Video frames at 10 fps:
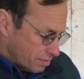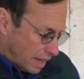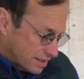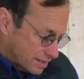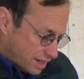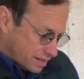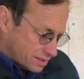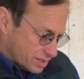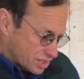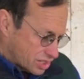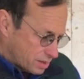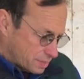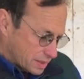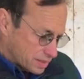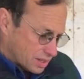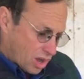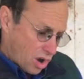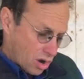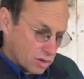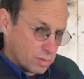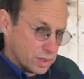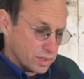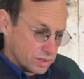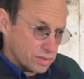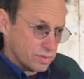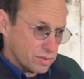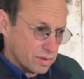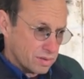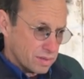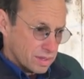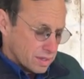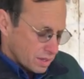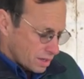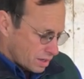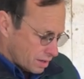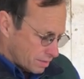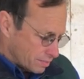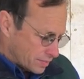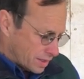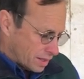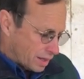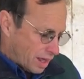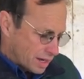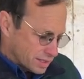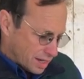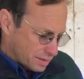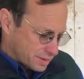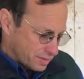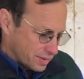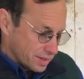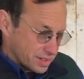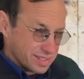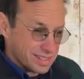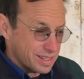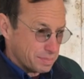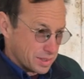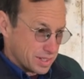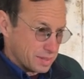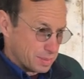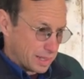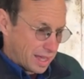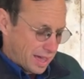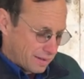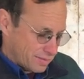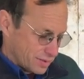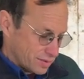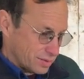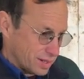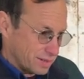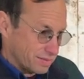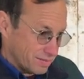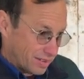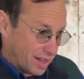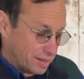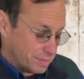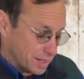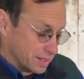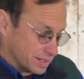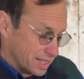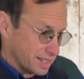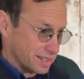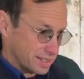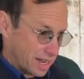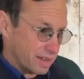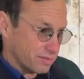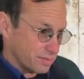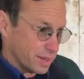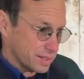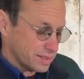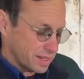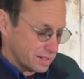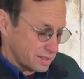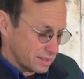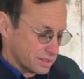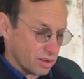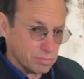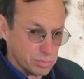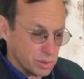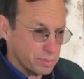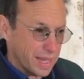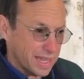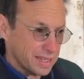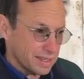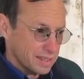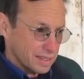Mastitis in sheep is a hard one to cure, though. Um, a lot of times, if you can just keep the sheep alive, you're doing fine because they can die from mastitis. It's called blue bag.